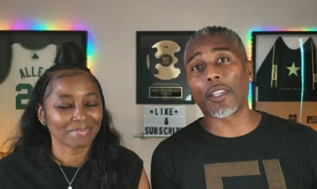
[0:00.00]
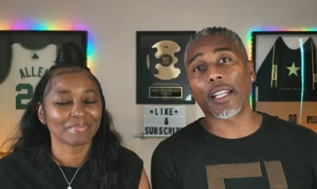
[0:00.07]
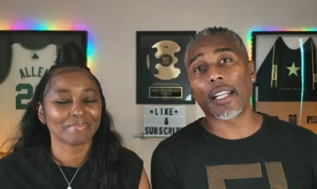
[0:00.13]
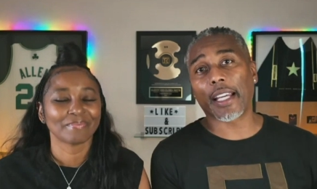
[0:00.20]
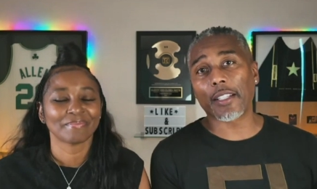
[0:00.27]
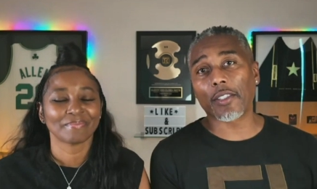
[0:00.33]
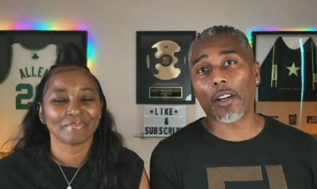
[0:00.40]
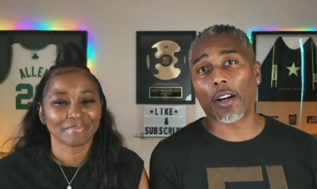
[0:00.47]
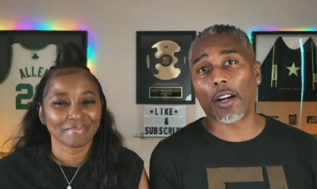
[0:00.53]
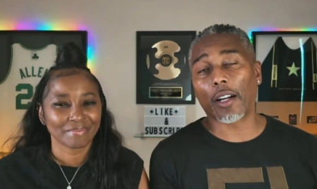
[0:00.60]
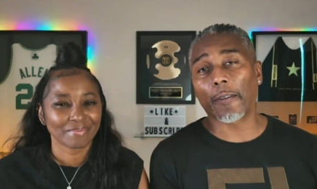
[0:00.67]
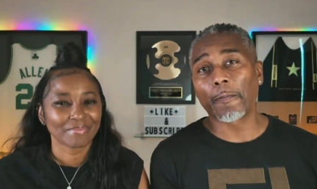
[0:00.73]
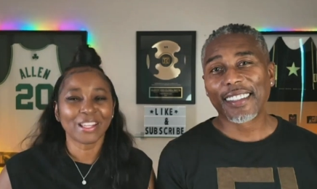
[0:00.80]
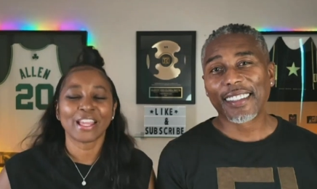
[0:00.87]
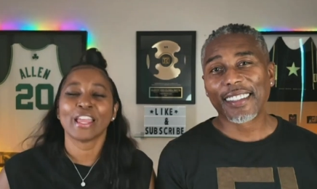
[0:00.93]
Speaker 1: next
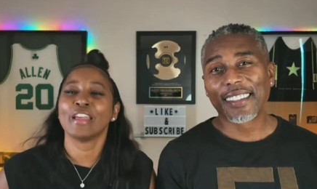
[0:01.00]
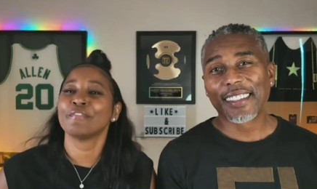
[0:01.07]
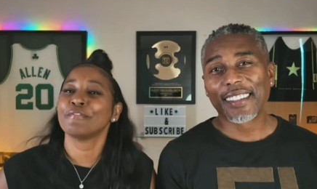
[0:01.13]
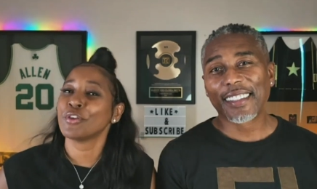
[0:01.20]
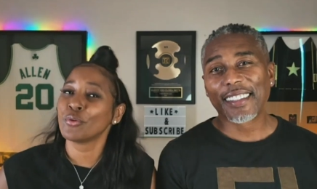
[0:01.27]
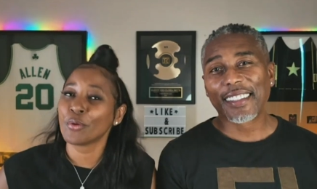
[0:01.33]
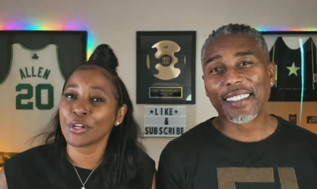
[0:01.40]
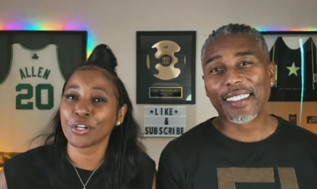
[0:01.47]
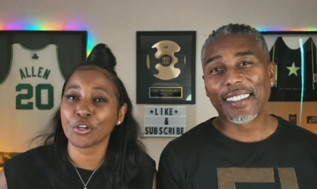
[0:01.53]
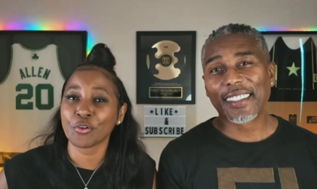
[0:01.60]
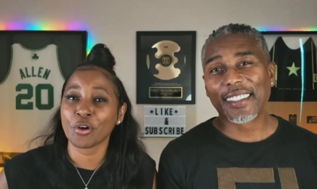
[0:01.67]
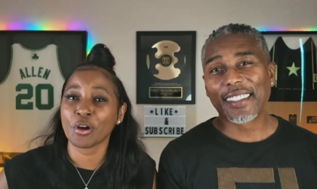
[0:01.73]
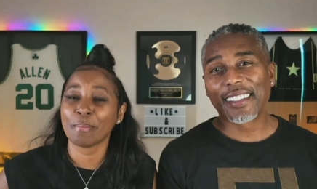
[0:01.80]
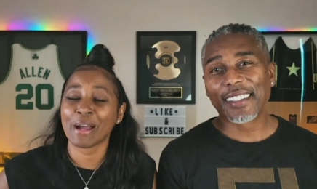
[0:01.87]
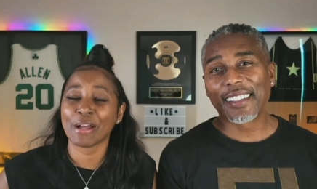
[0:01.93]
card. If you want to
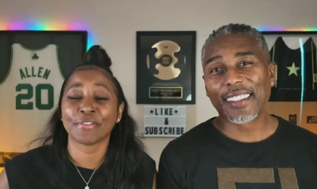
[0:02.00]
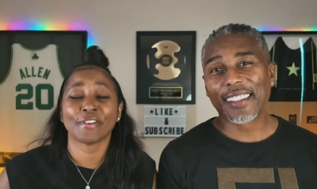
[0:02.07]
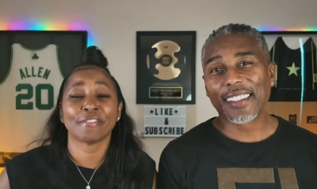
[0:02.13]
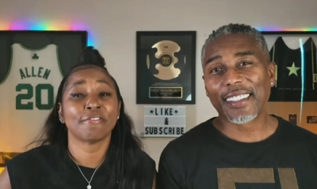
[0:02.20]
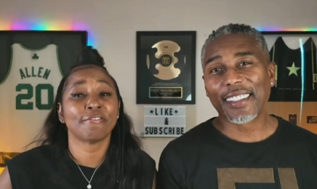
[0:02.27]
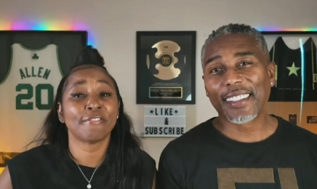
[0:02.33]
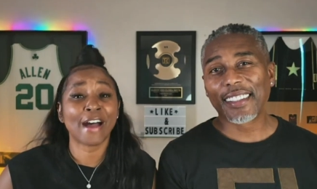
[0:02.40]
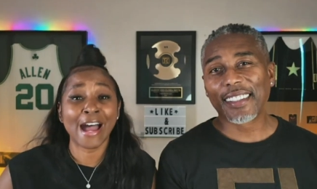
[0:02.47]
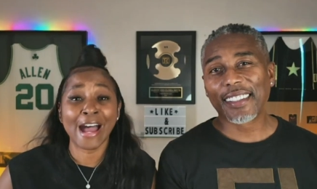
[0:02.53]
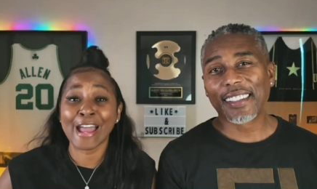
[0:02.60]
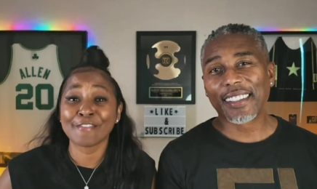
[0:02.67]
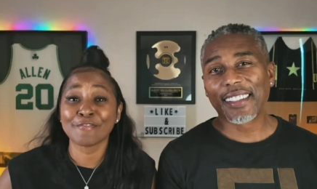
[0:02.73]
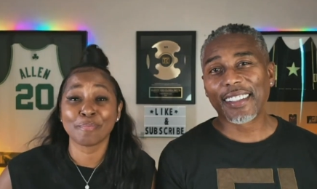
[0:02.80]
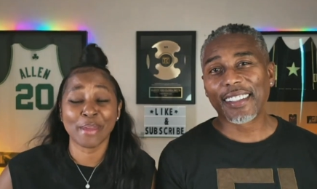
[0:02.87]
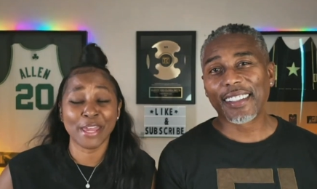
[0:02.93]
know about the
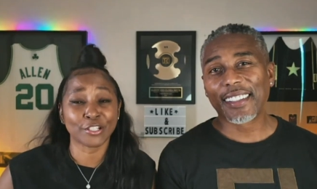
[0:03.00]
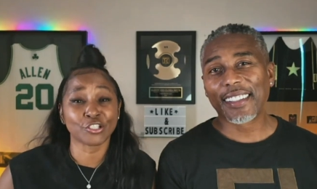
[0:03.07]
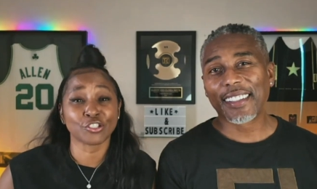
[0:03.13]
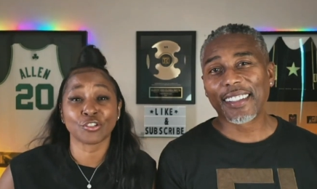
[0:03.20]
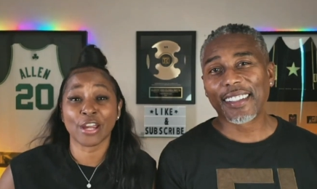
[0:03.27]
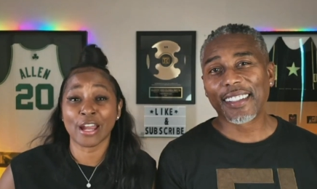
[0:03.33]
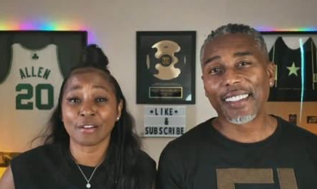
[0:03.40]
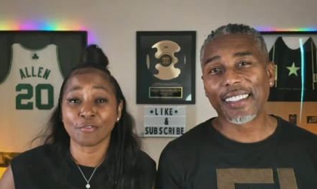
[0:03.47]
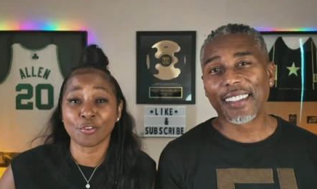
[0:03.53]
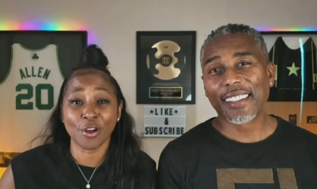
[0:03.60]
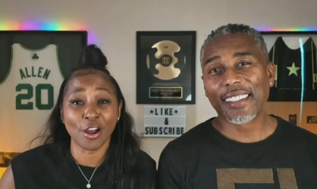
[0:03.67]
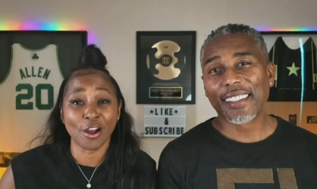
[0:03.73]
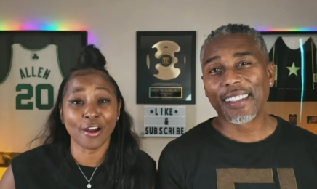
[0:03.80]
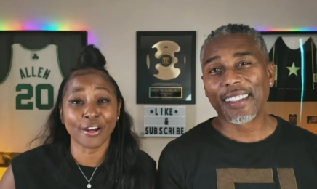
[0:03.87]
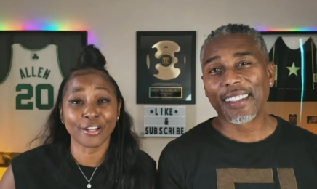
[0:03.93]
five best travel
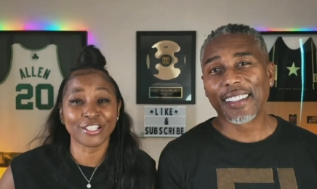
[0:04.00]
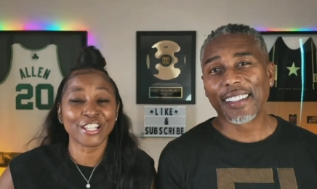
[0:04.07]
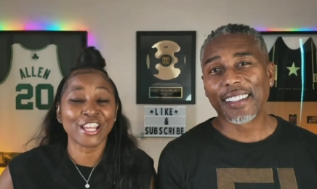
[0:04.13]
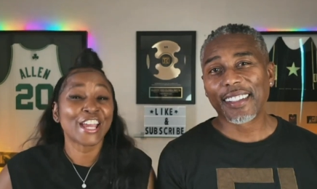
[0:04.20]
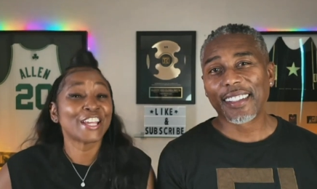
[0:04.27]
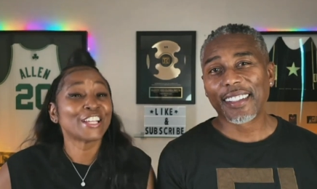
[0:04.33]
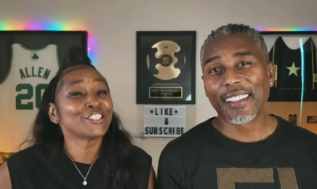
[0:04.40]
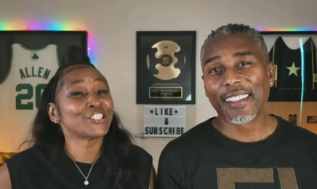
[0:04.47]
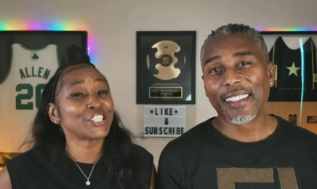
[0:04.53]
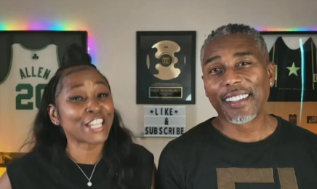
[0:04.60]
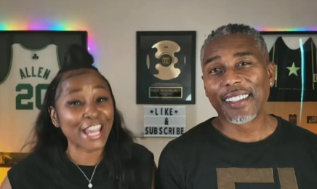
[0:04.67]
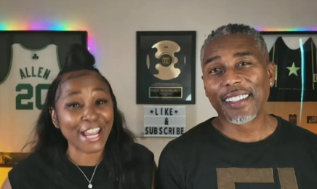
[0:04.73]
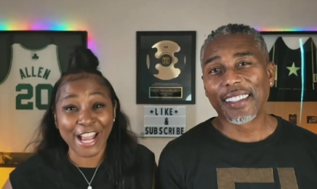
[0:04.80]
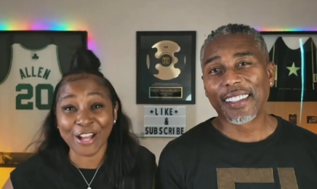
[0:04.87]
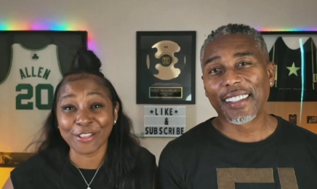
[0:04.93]
cards,
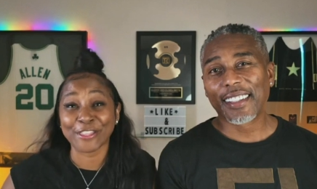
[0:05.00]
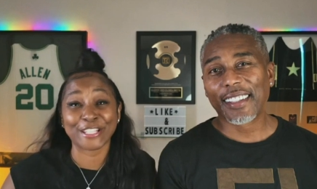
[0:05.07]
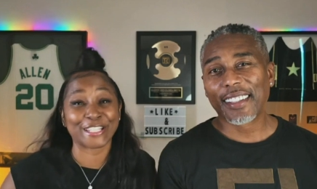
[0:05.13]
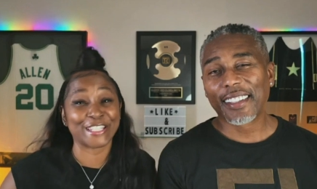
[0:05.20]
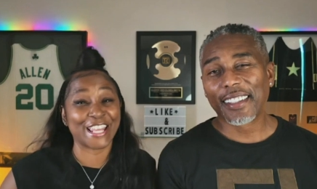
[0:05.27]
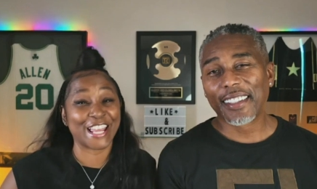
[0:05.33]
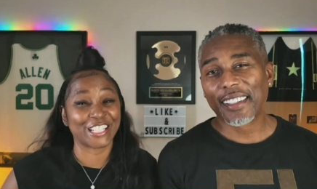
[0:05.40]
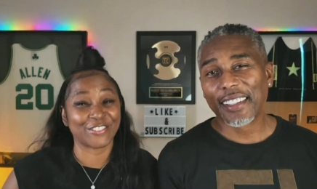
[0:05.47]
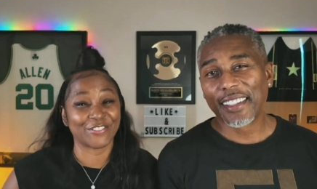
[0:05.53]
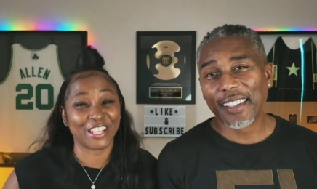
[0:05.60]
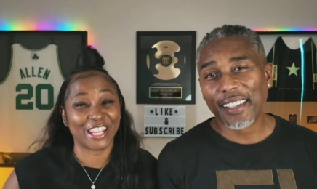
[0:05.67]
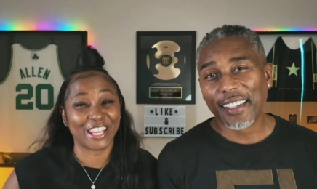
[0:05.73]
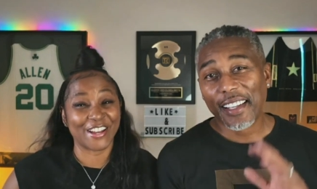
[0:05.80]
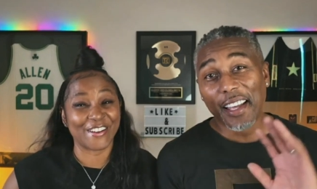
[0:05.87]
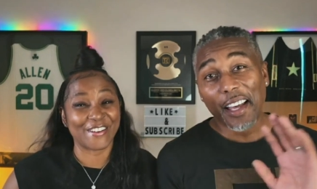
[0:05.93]
check out this next
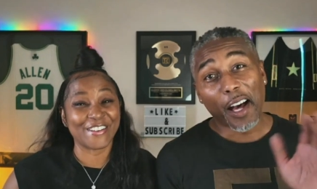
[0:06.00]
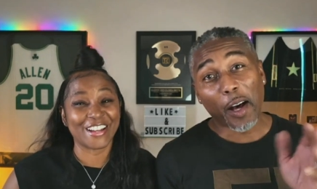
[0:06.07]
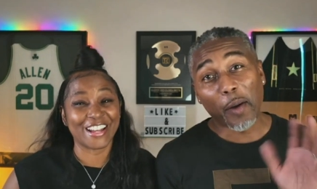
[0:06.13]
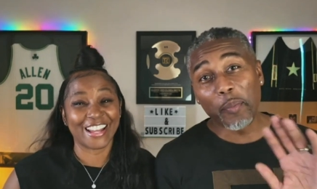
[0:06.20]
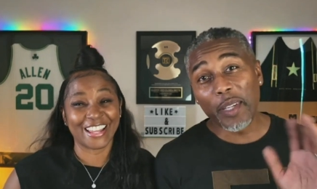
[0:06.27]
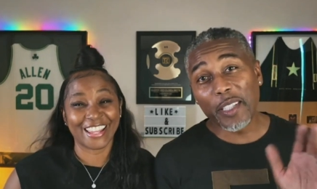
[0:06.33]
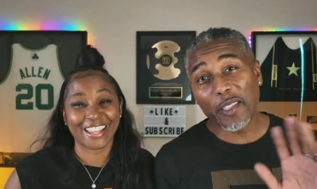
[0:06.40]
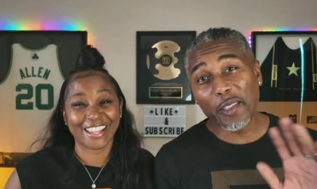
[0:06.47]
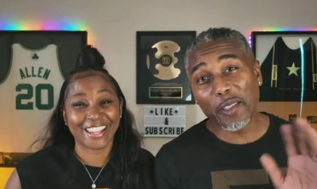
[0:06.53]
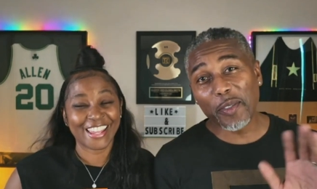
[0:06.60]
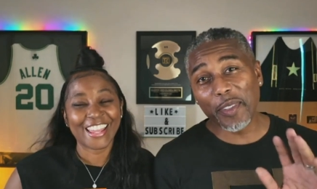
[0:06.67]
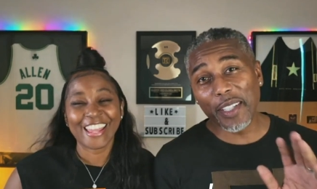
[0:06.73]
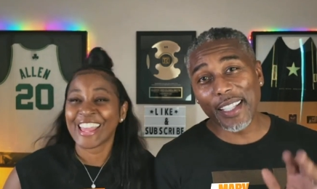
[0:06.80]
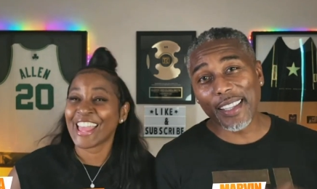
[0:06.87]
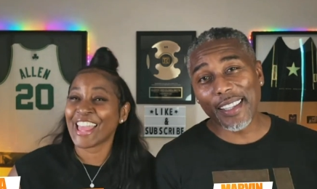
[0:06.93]
video.
Speaker 2: I'm Mister
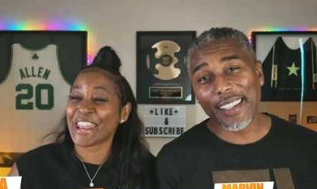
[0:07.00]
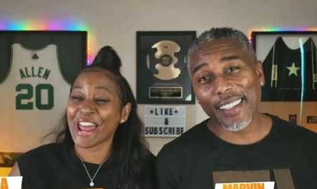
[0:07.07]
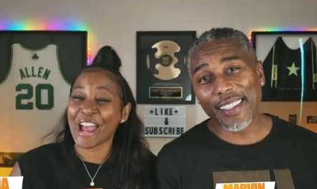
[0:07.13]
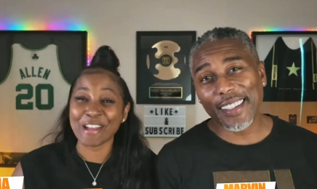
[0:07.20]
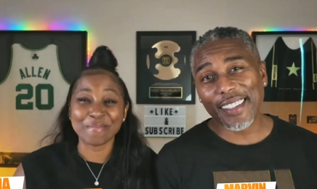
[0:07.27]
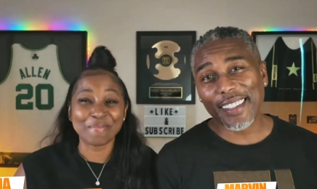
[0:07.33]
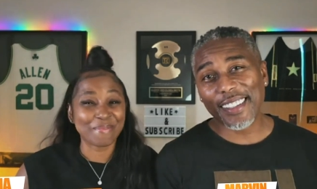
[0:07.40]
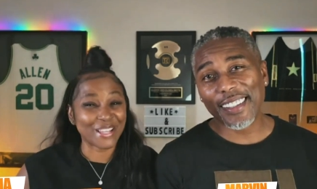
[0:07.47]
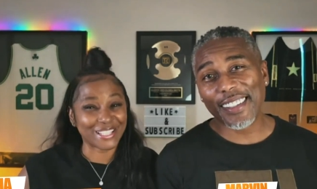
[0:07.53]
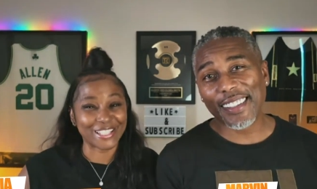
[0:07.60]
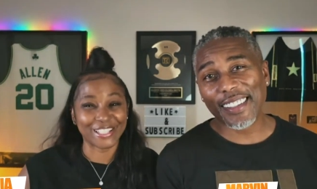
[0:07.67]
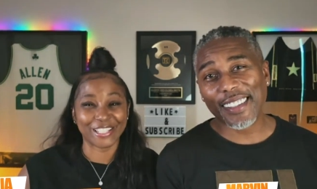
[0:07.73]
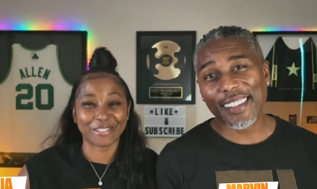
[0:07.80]
Smith.
Speaker 1: And I'm Missus